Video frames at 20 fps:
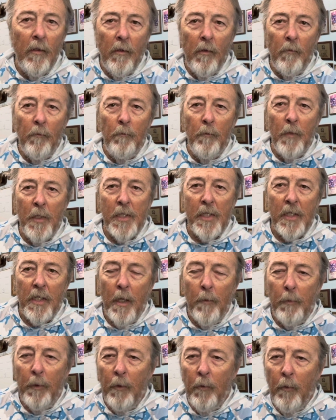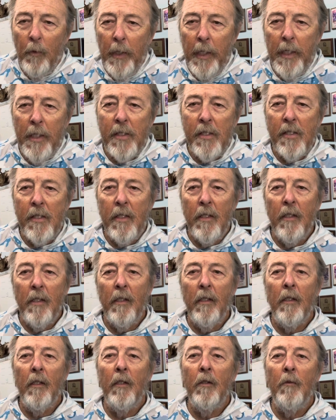Missed a couple of weeks.
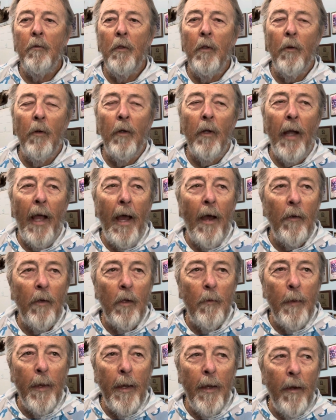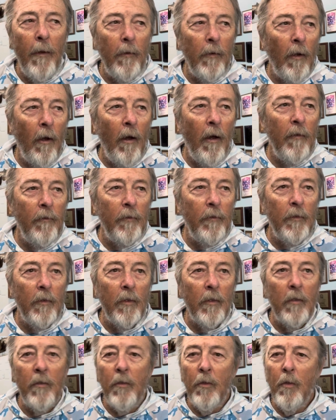We were out and about, off and
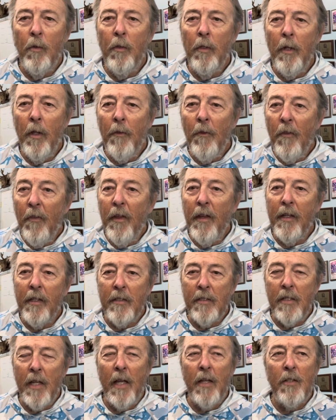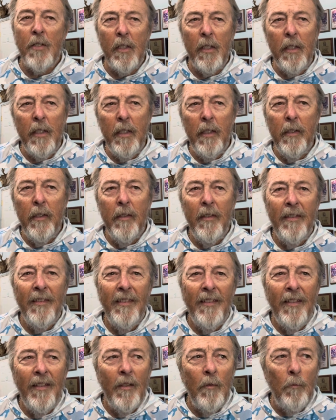doing other things, actually.
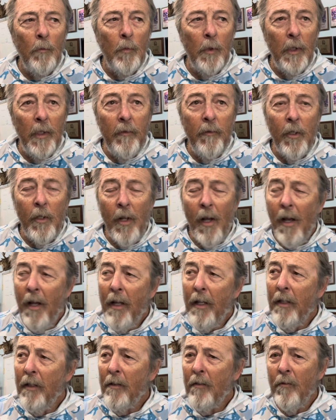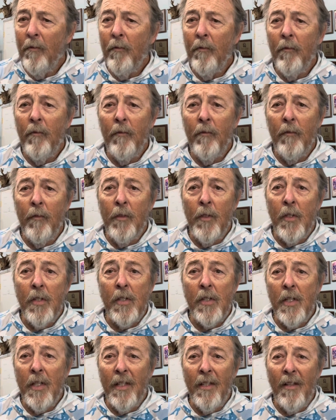Believe it or not,
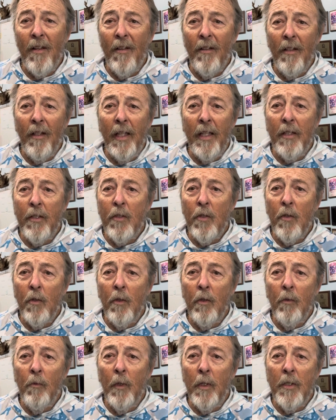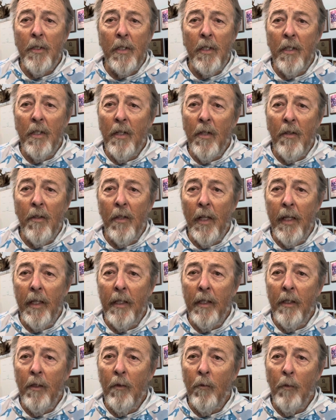just sitting on the lake shore, watching another lake
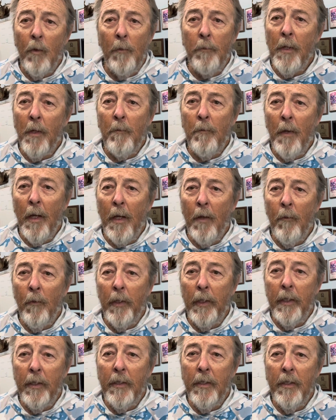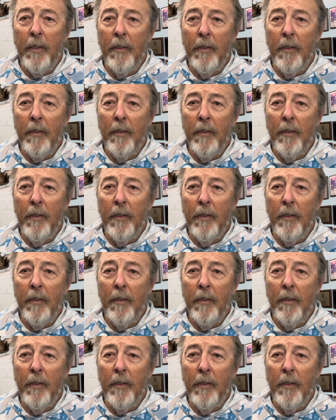get ripped up by wind.